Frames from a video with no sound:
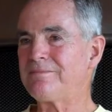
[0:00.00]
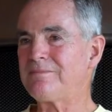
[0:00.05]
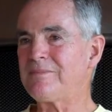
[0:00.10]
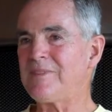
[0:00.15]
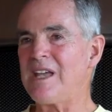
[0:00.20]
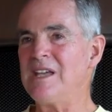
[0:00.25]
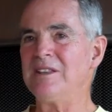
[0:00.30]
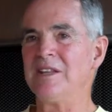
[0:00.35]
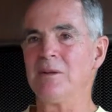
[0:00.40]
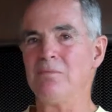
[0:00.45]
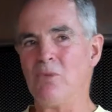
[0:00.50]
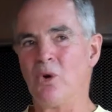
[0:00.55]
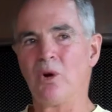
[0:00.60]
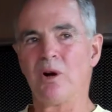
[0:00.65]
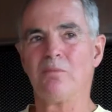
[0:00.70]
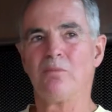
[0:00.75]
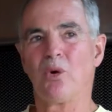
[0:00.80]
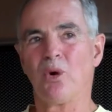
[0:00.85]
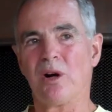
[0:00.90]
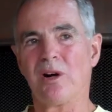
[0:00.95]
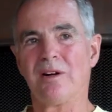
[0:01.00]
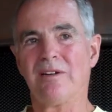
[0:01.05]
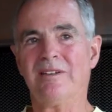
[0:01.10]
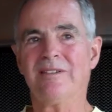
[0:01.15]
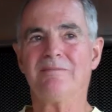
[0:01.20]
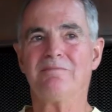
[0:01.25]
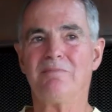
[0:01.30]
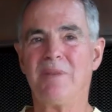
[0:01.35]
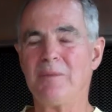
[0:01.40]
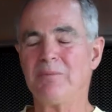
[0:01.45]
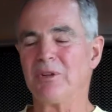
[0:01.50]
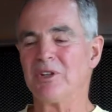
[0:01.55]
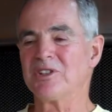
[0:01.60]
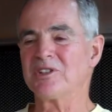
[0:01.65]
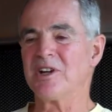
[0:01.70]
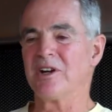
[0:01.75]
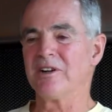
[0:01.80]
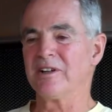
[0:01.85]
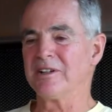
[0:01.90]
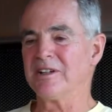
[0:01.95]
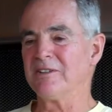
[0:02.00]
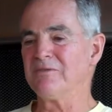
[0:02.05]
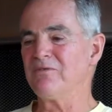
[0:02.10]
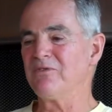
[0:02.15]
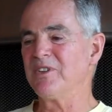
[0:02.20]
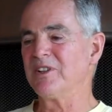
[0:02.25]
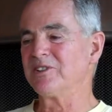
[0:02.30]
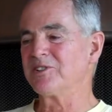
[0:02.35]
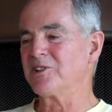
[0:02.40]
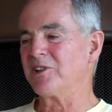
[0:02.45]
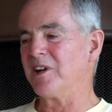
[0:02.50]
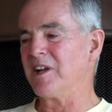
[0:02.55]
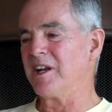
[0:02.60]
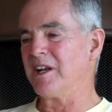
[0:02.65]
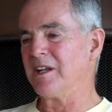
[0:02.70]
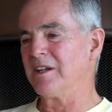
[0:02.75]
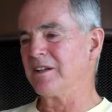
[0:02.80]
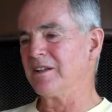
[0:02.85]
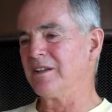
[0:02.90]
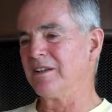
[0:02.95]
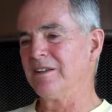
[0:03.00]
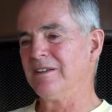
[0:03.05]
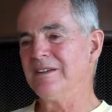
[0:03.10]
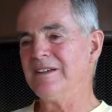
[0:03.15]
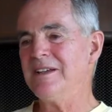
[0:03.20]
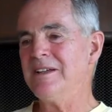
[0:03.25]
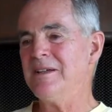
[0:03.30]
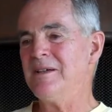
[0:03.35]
And then more and more people started infiltrating, and